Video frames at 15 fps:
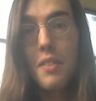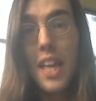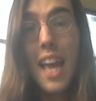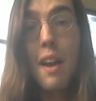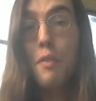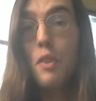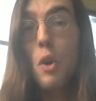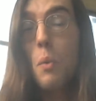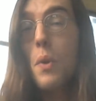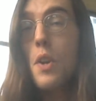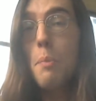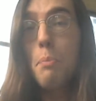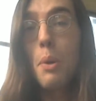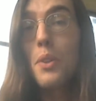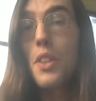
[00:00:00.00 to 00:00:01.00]
They have
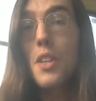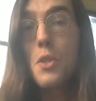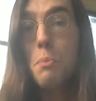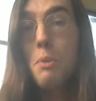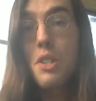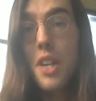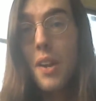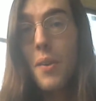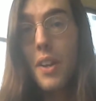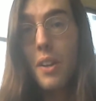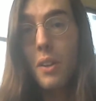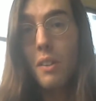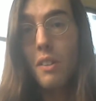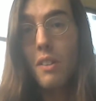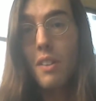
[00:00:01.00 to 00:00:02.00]
nowhere to put this
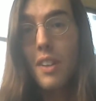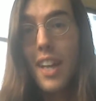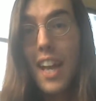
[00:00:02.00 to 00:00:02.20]
material